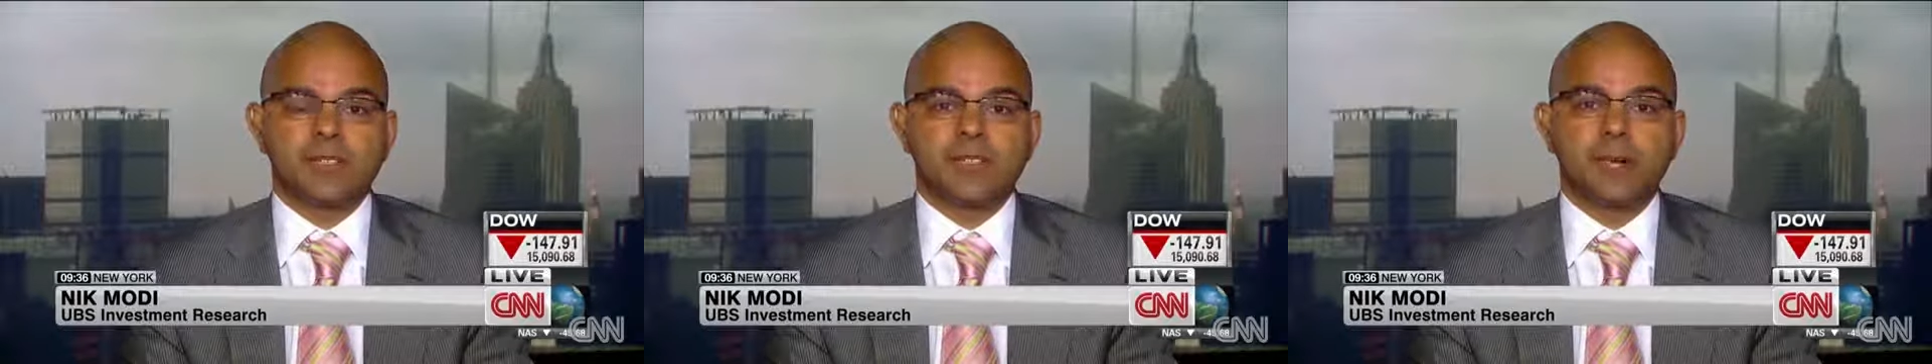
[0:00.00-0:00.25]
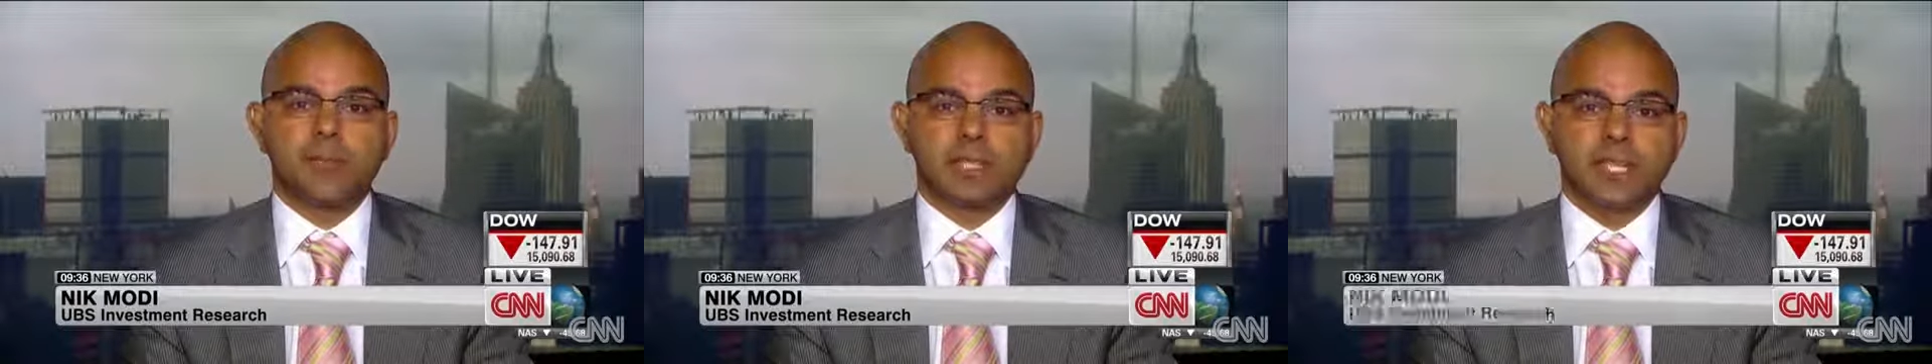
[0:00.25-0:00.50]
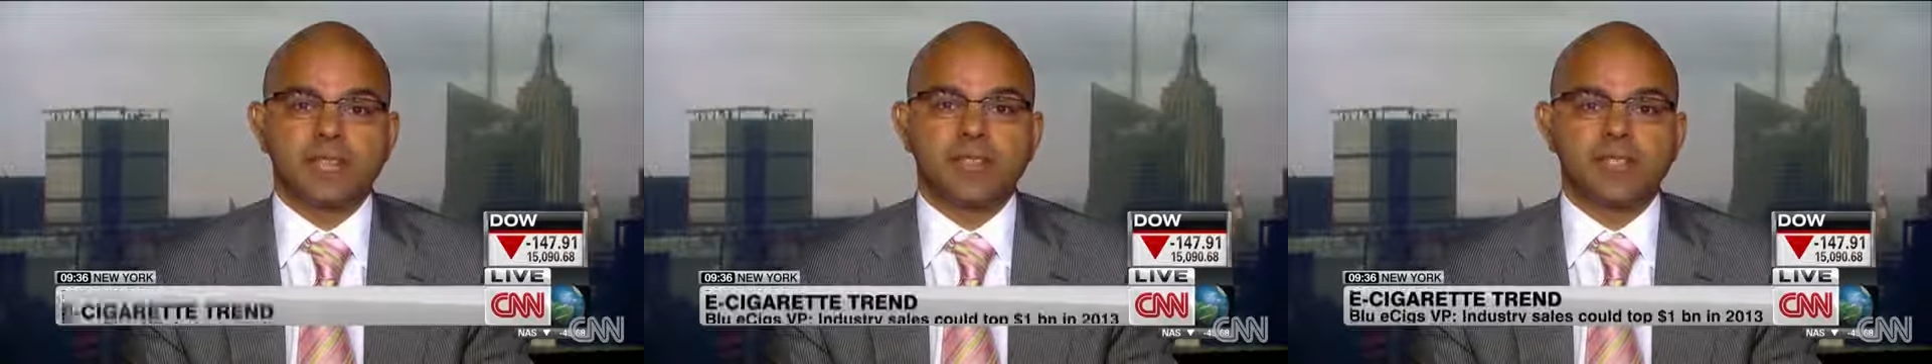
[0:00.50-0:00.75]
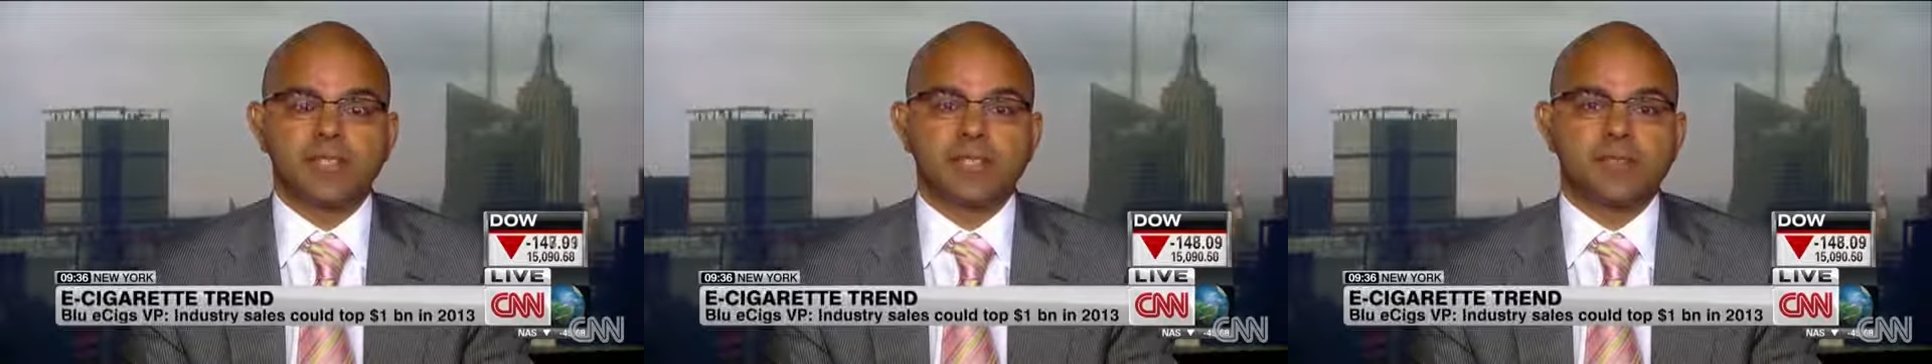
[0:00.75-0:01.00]
it to double again
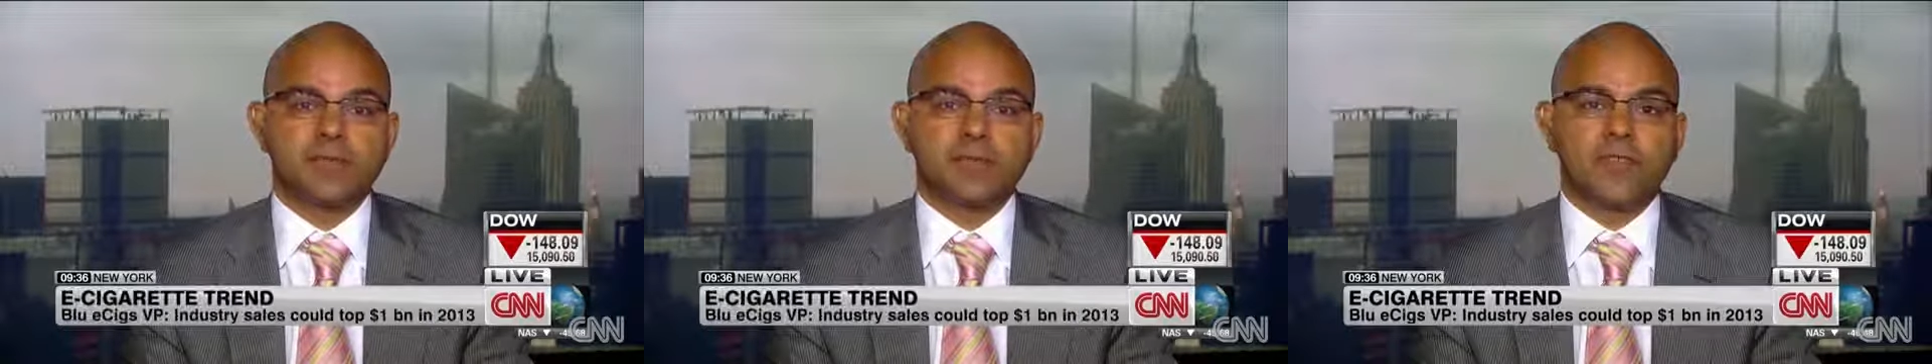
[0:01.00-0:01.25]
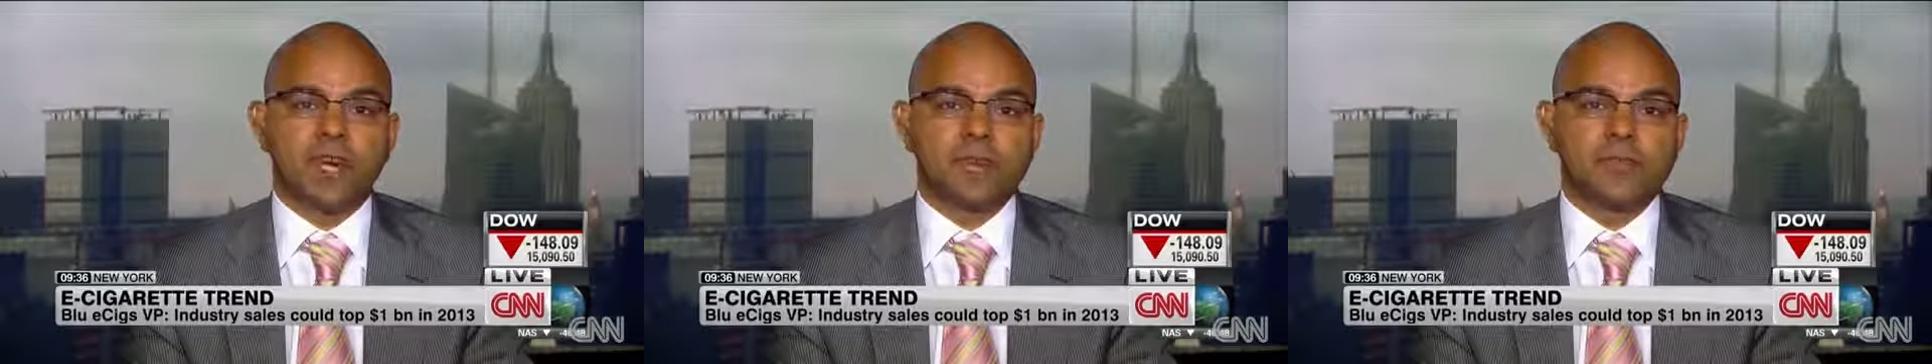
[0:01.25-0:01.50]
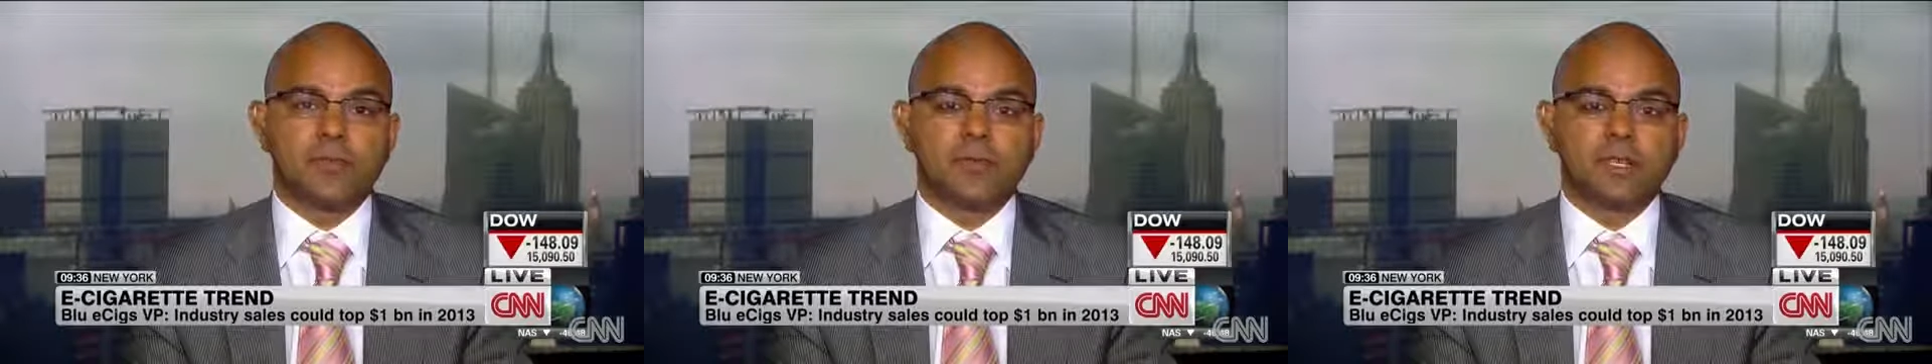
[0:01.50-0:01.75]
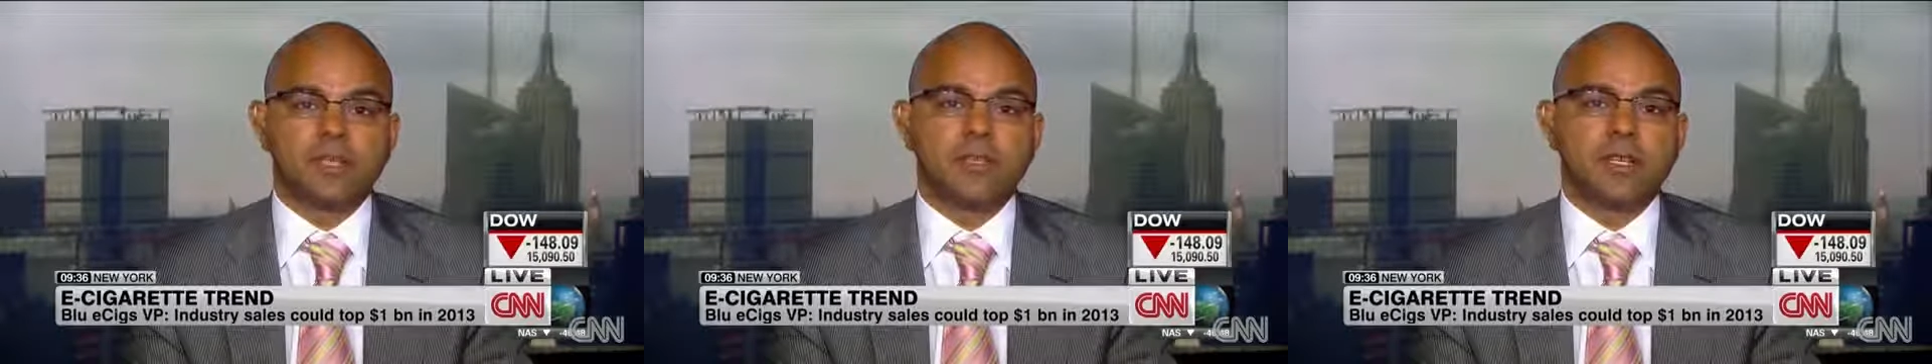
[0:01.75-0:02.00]
this year from 500
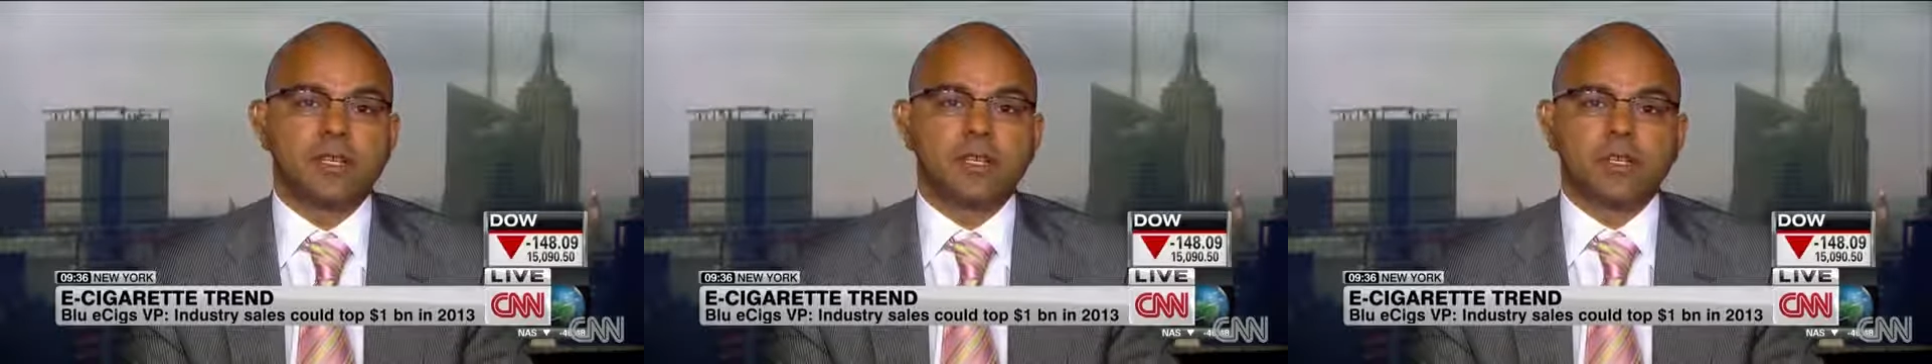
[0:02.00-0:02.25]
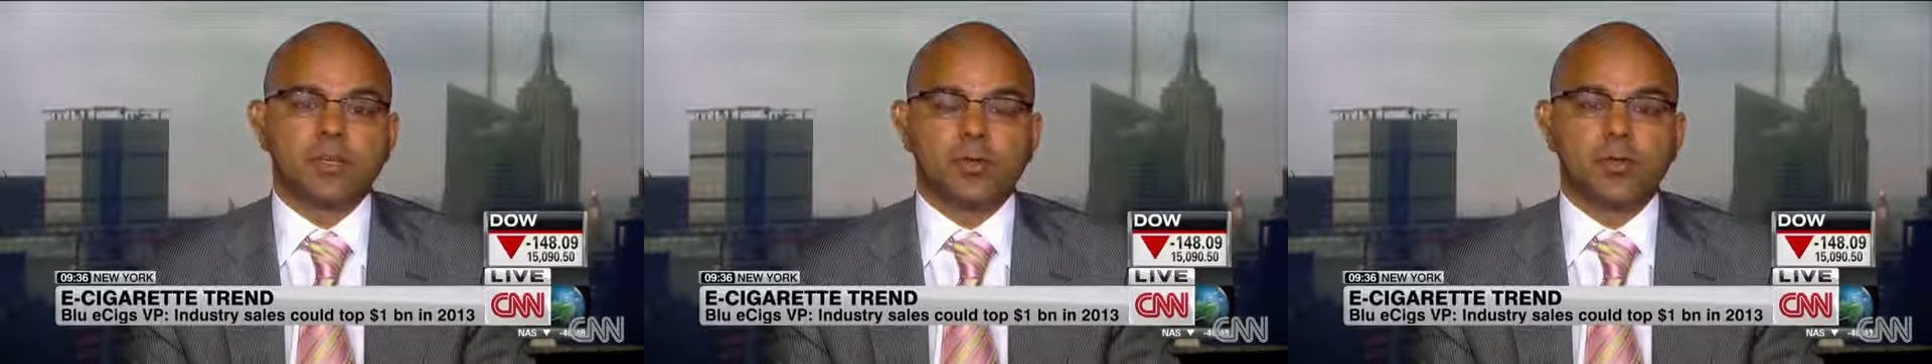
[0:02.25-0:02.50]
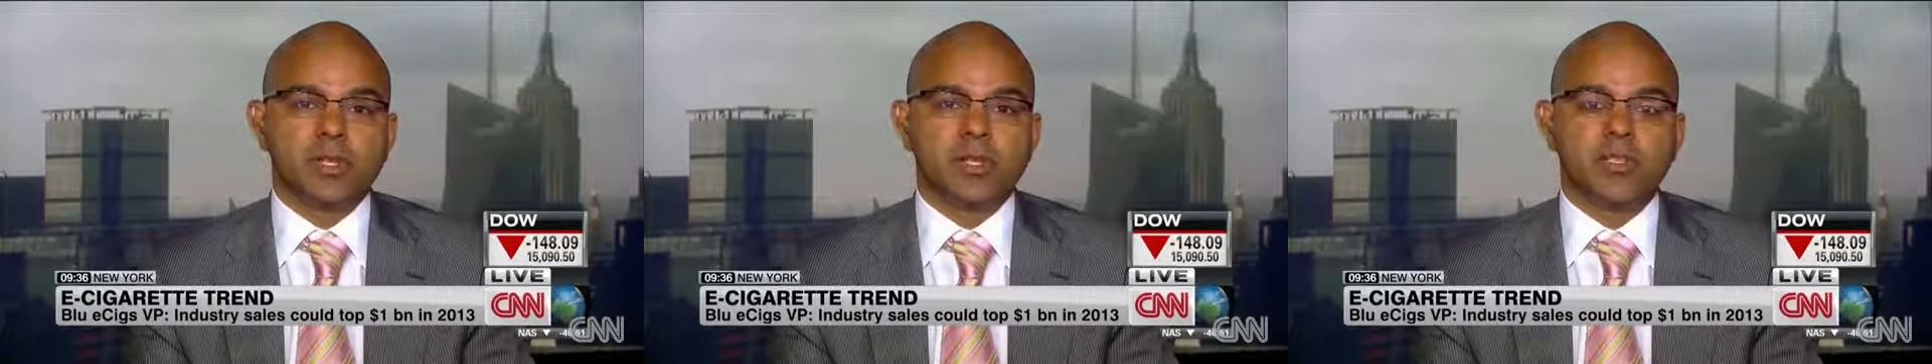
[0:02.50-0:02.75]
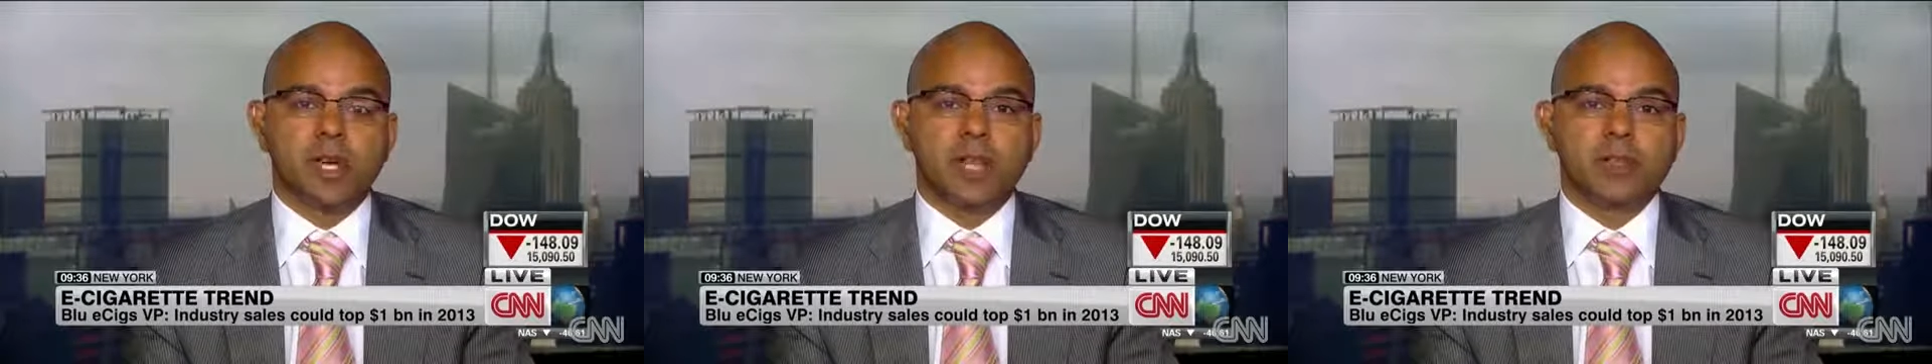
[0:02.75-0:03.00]
million to a
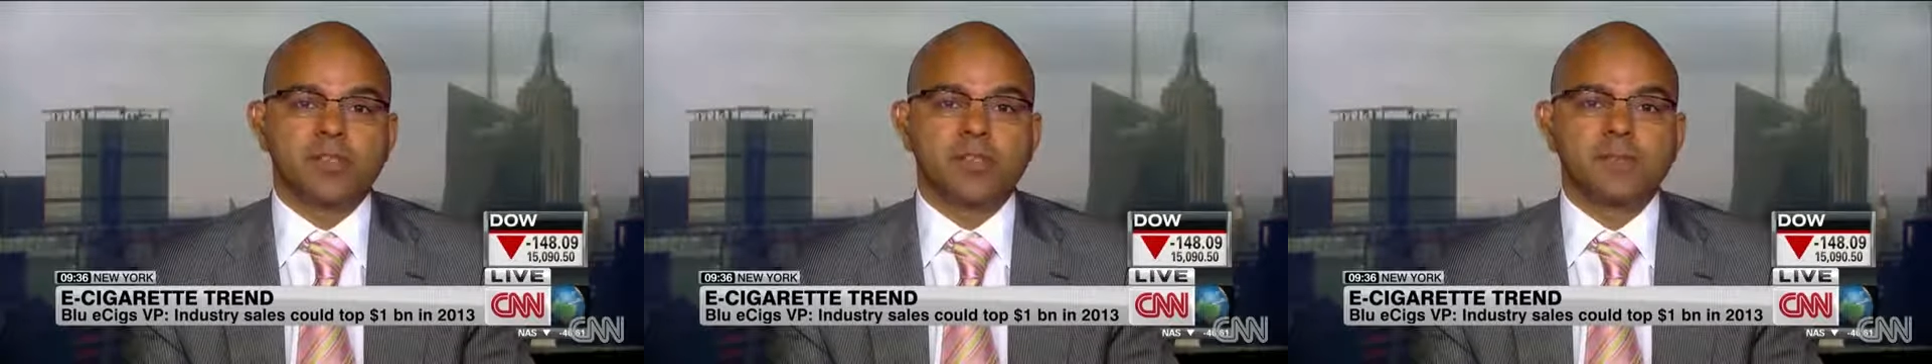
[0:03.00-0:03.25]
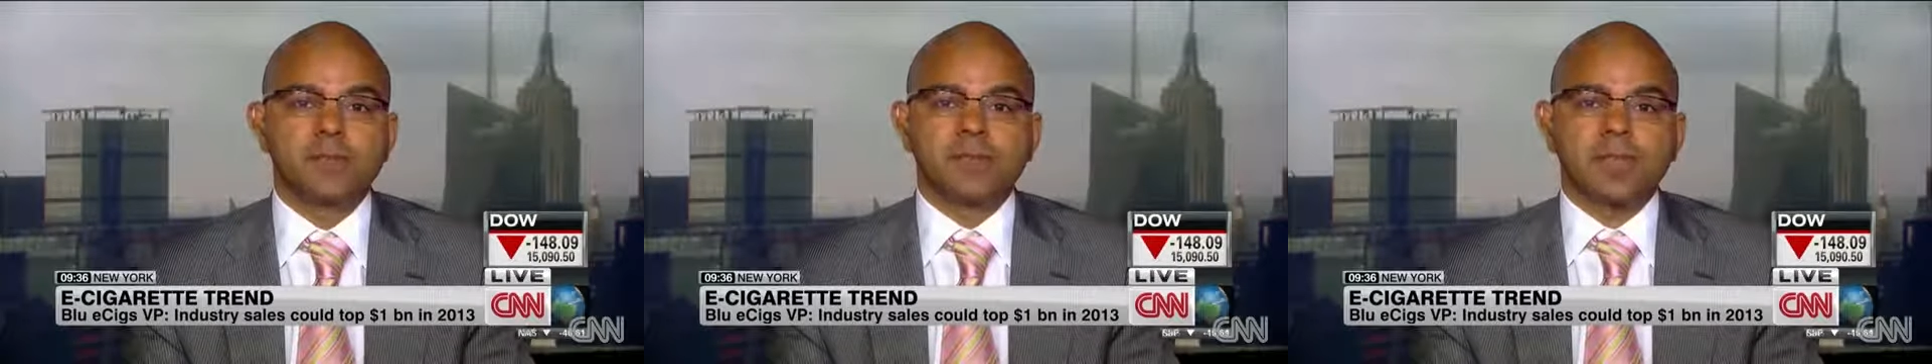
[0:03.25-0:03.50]
billion dollars.